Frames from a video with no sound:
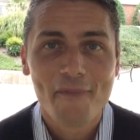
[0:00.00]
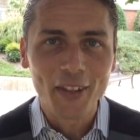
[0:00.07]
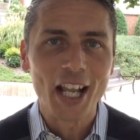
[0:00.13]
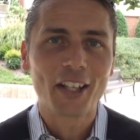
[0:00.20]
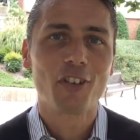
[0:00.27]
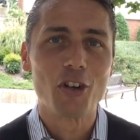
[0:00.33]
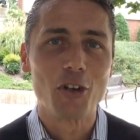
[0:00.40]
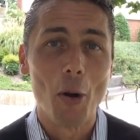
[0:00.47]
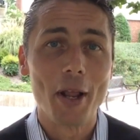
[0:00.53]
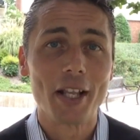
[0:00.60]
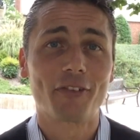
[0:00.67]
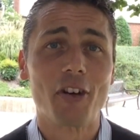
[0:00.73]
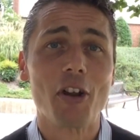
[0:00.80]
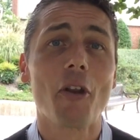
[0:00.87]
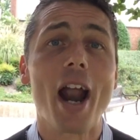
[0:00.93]
Thanks for joining us
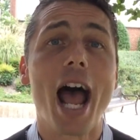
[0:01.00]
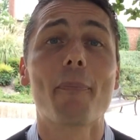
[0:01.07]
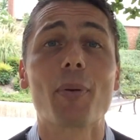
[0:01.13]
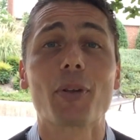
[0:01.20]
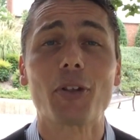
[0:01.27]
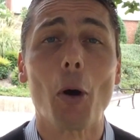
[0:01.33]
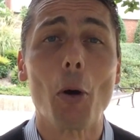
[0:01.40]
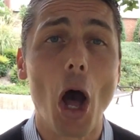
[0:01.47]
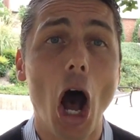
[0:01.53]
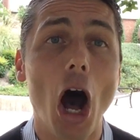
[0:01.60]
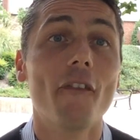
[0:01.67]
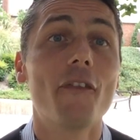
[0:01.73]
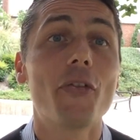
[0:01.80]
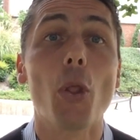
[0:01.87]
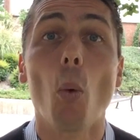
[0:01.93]
for another episode
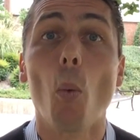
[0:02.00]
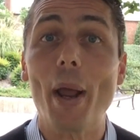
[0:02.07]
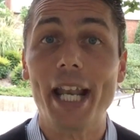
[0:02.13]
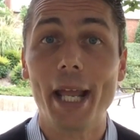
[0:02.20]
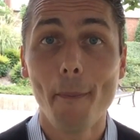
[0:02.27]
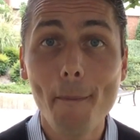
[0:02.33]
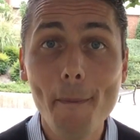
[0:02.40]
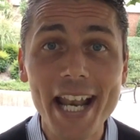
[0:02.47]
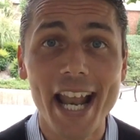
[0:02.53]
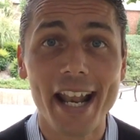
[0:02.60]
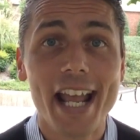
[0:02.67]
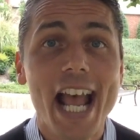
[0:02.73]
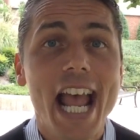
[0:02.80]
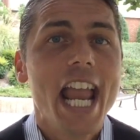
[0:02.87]
of The Win It Minute.